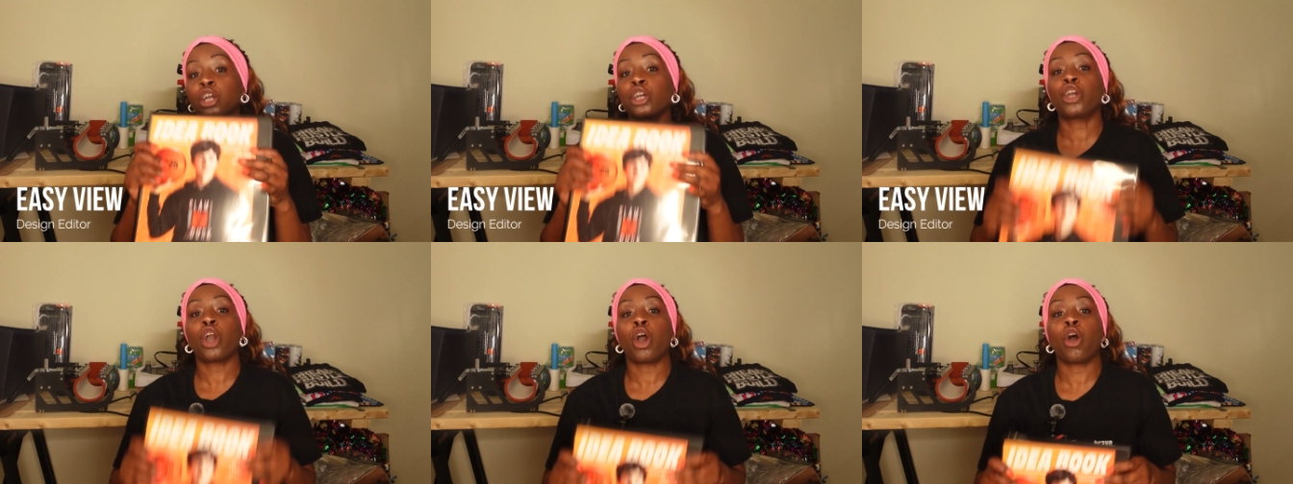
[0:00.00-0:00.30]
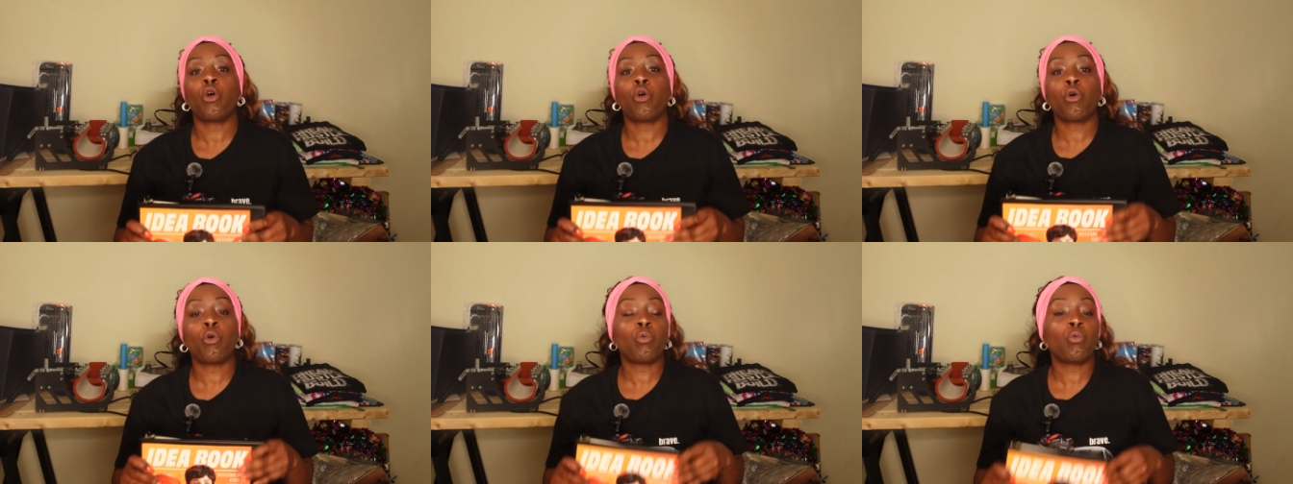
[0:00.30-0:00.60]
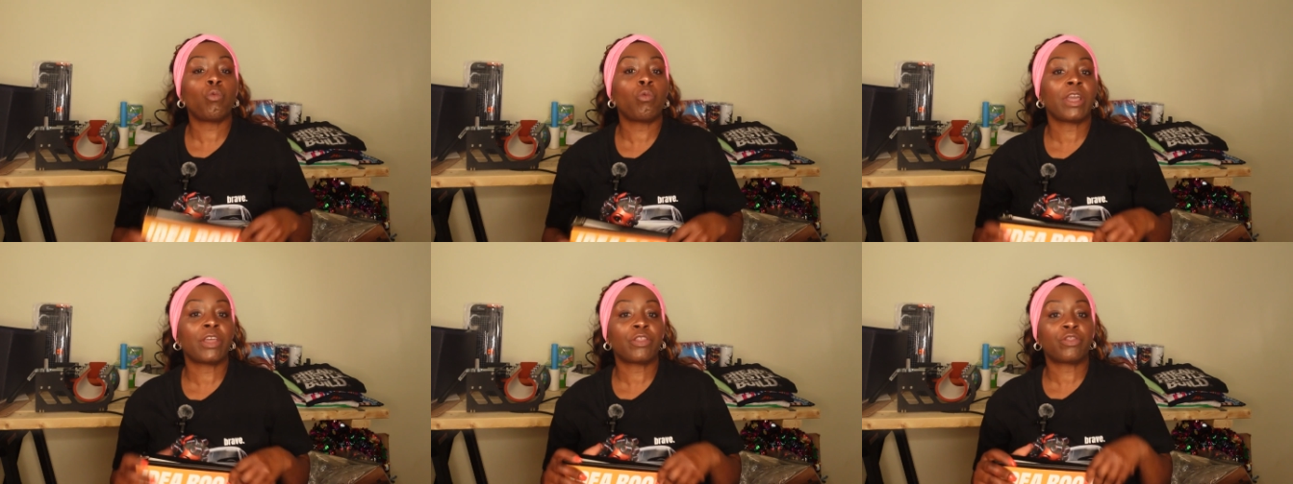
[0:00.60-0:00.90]
go
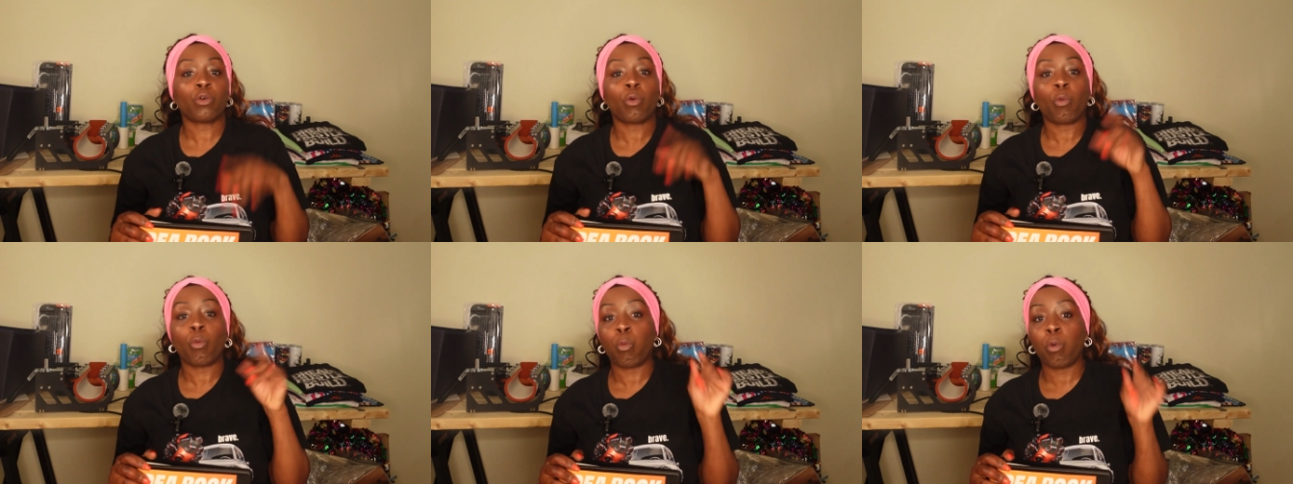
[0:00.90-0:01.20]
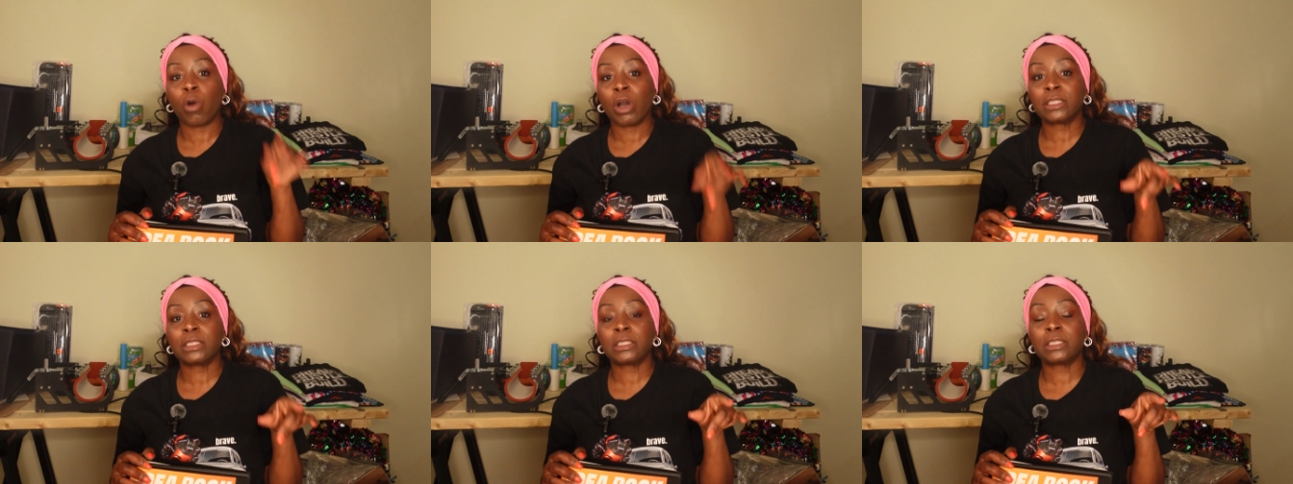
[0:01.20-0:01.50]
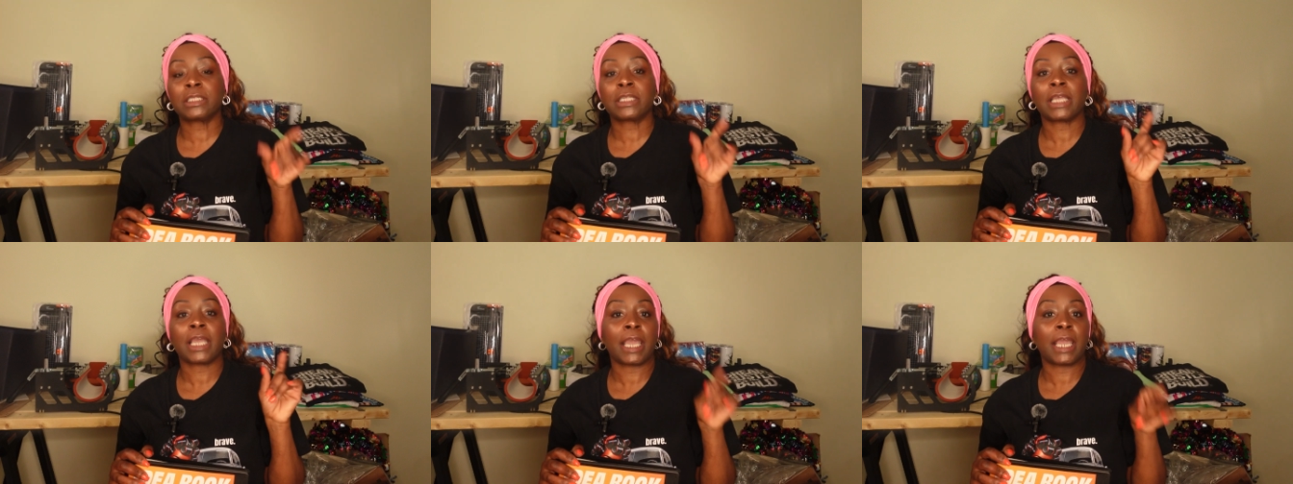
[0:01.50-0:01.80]
with
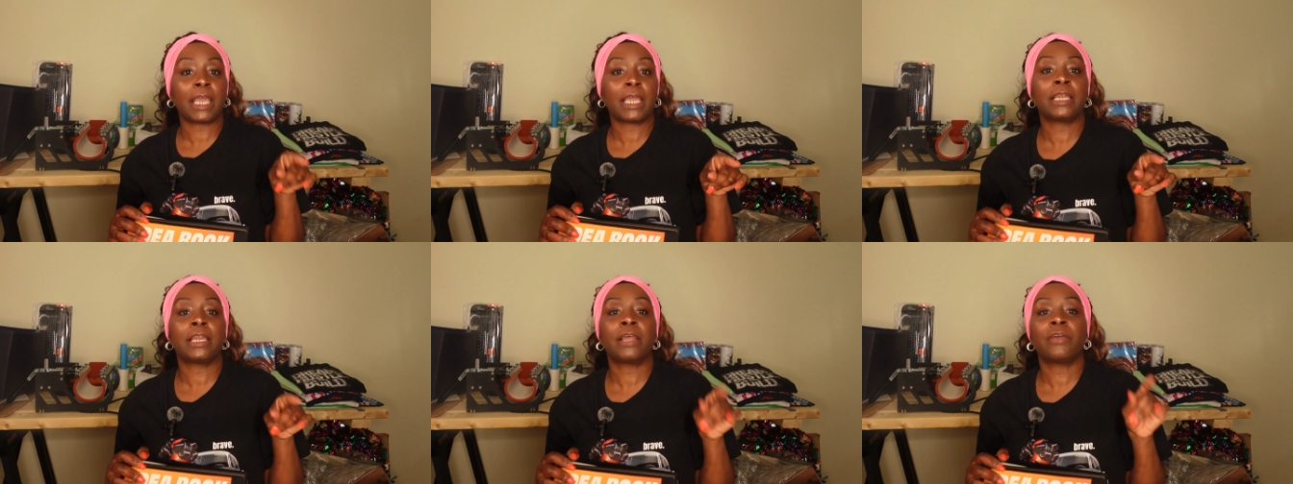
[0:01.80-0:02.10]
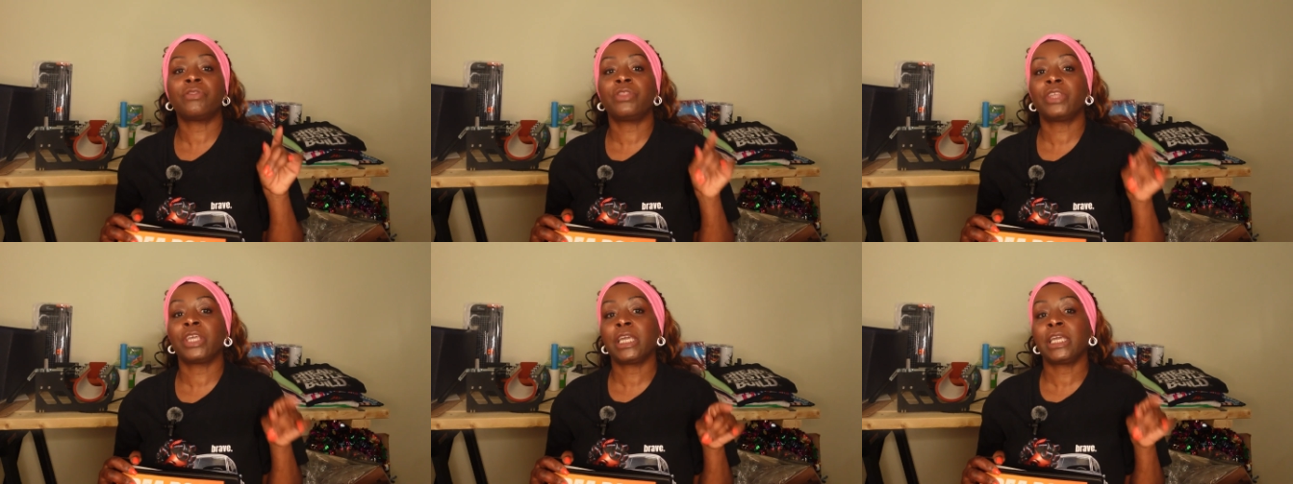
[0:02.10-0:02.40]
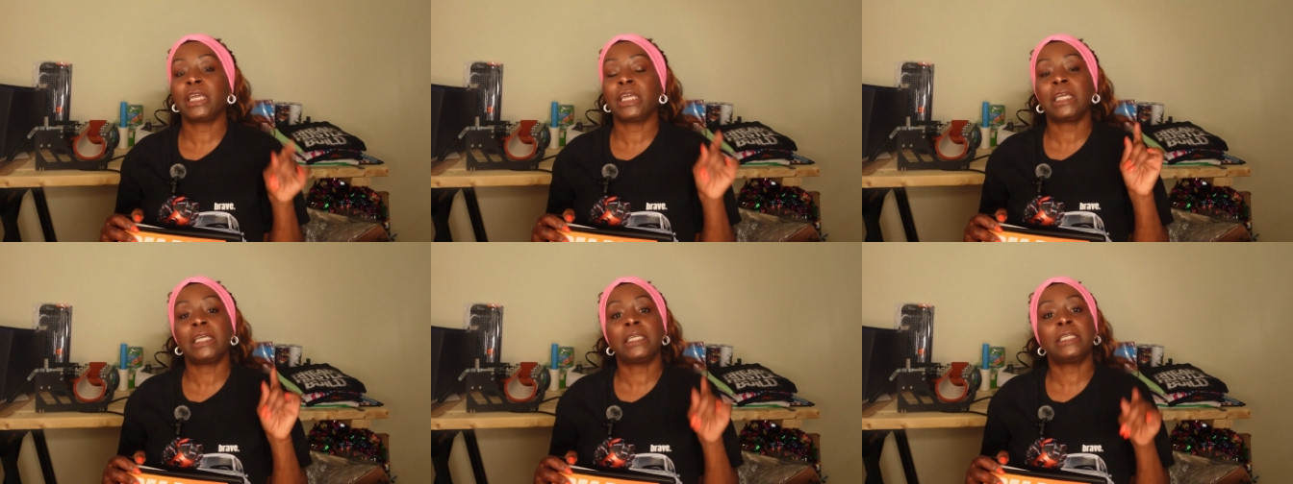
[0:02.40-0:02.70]
what's in
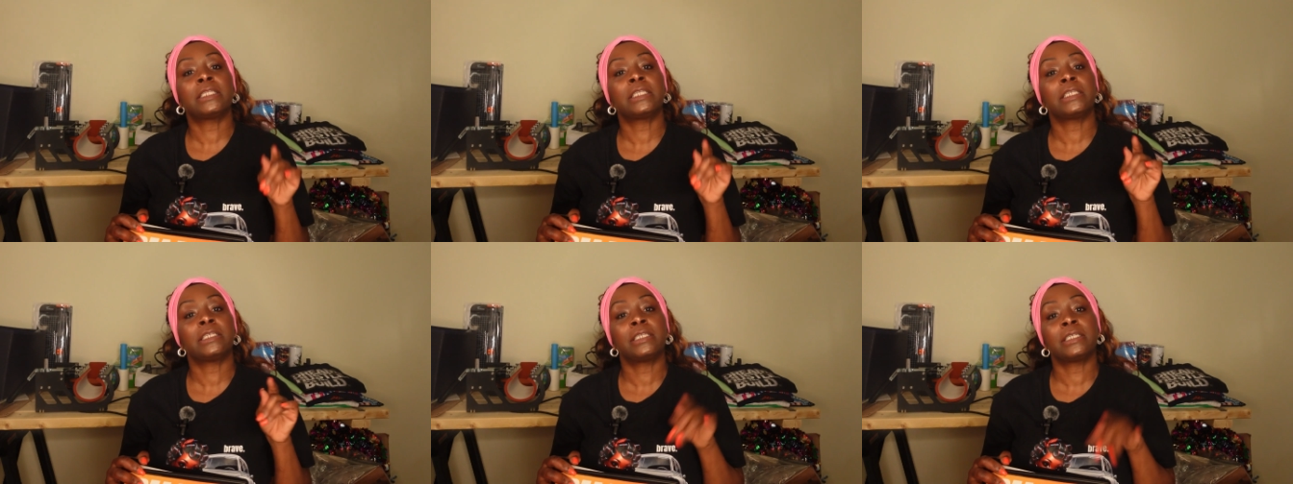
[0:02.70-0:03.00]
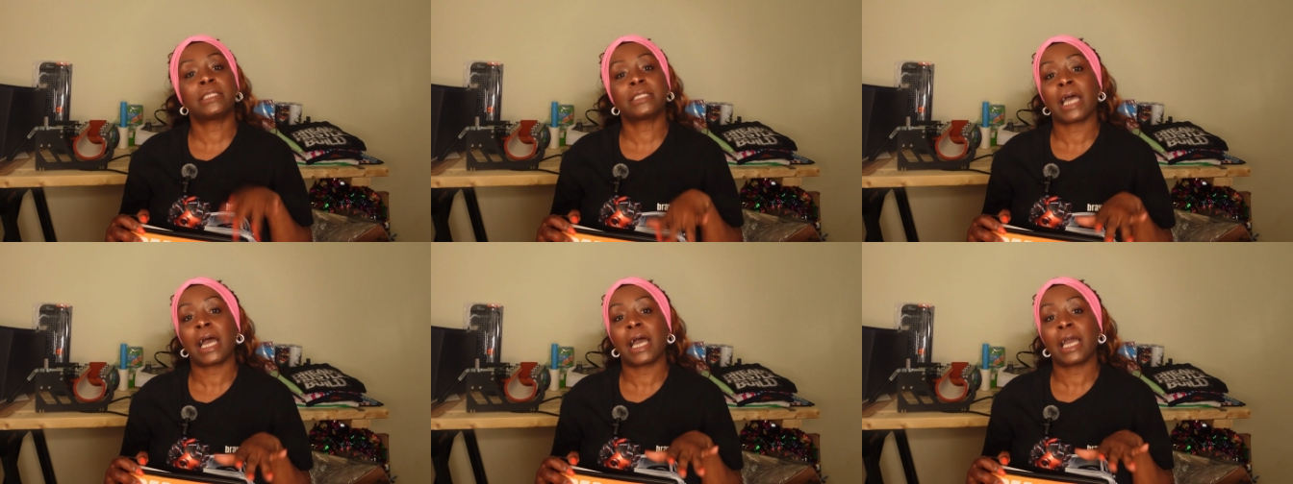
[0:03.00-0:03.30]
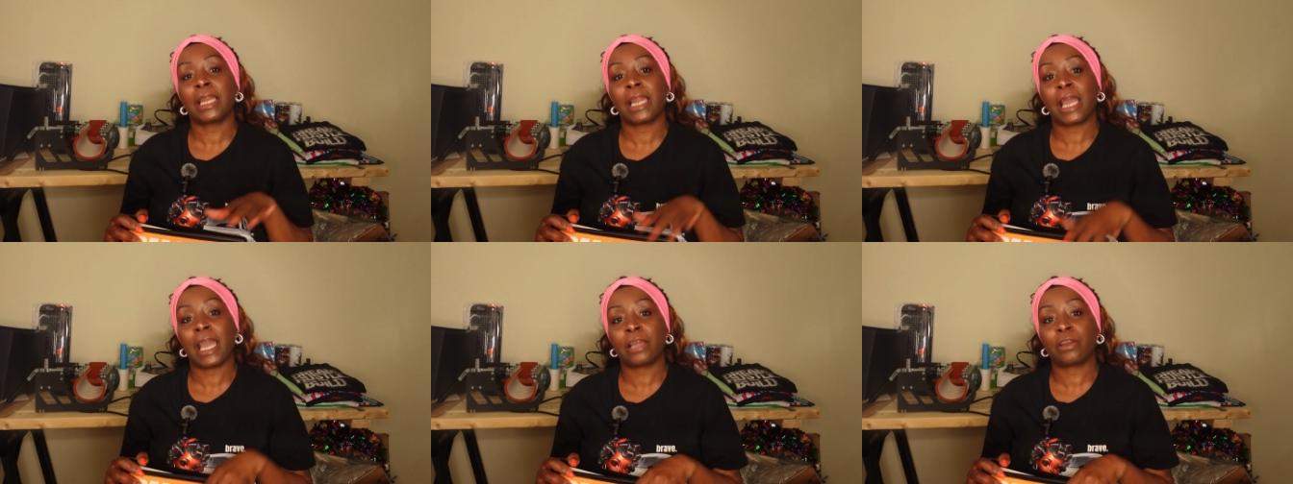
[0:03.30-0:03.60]
the Easy
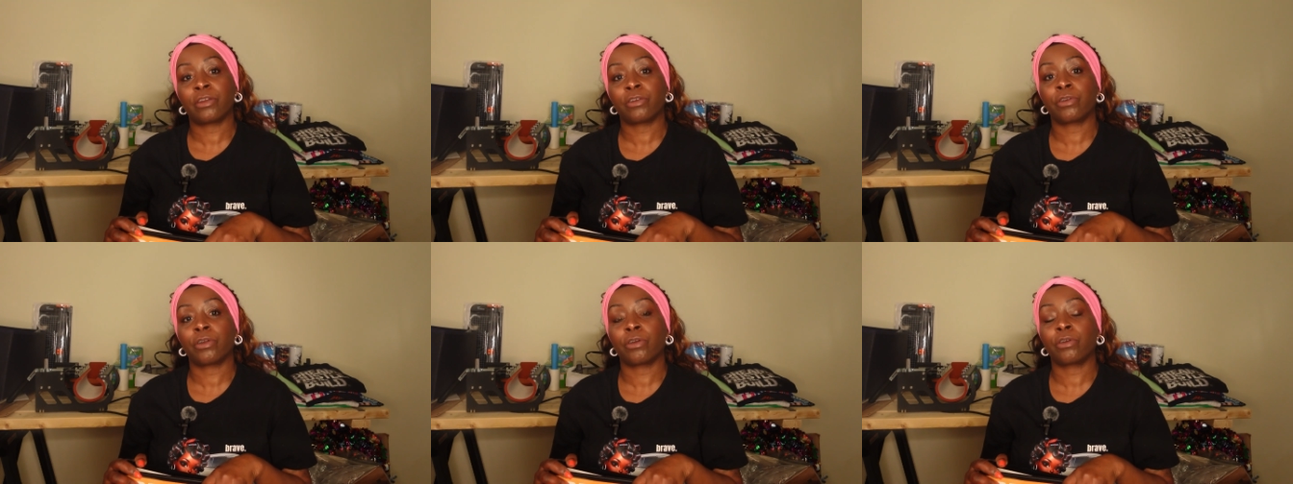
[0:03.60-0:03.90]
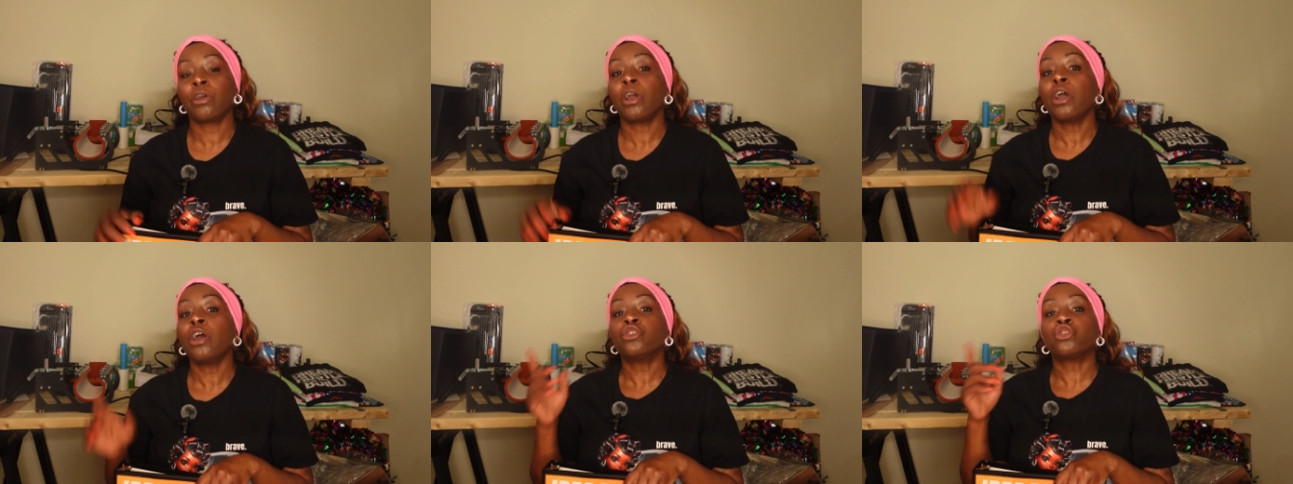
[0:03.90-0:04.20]
Design Editor.